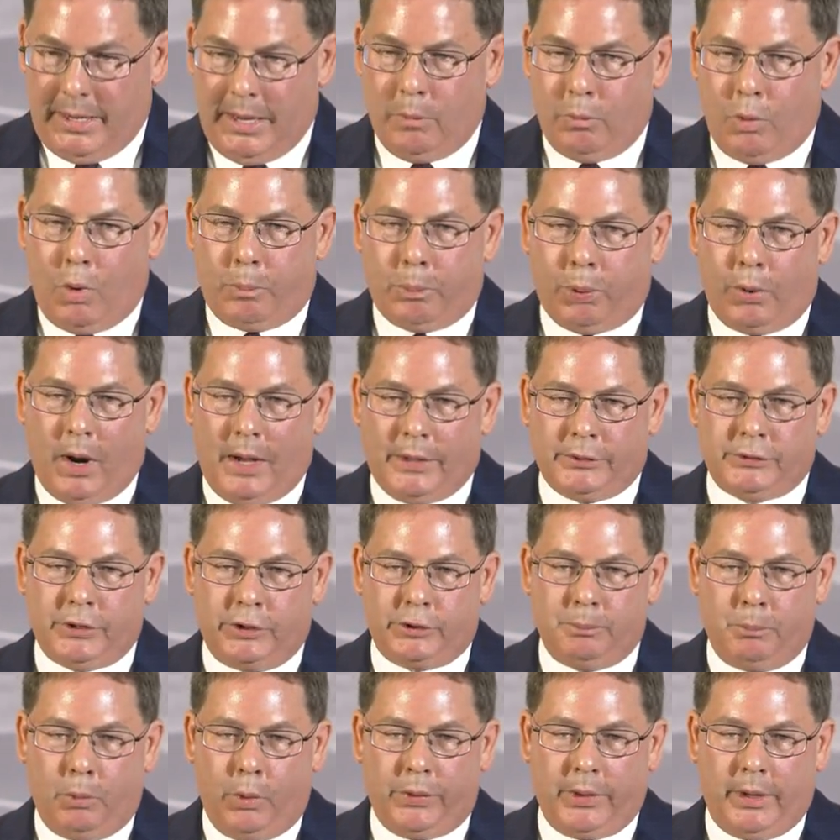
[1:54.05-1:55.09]
It will
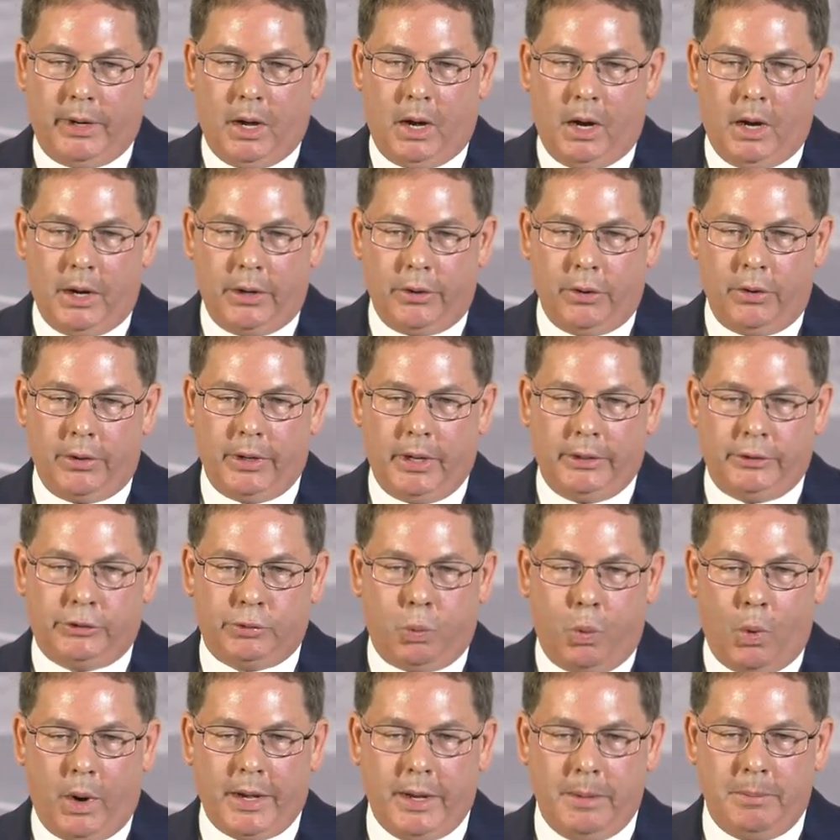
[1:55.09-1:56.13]
process more than
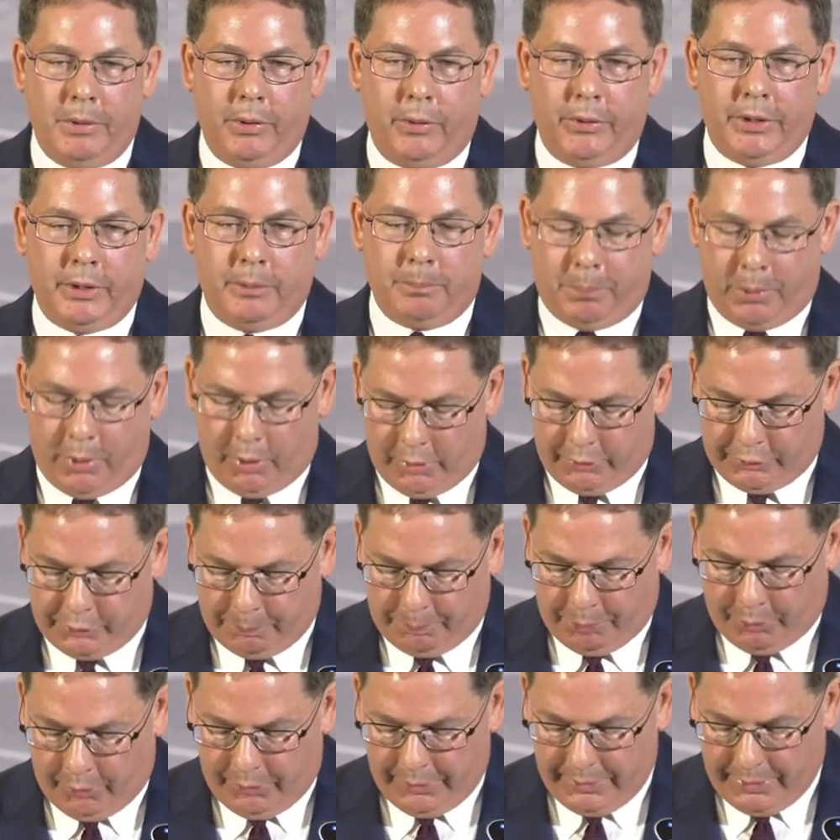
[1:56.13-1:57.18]
120 million
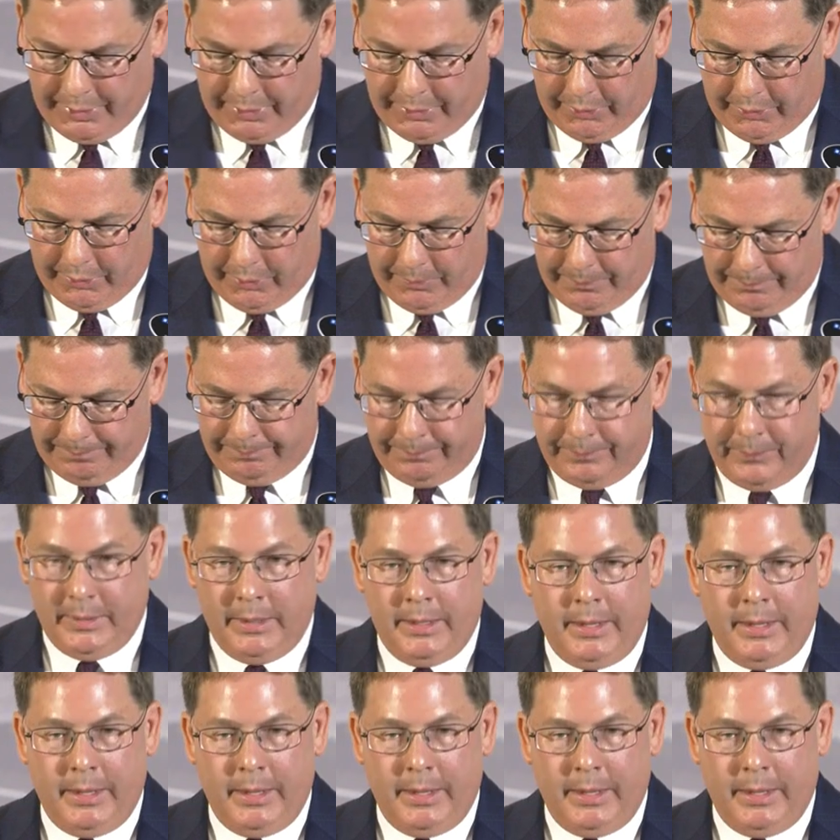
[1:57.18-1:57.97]
parts per year,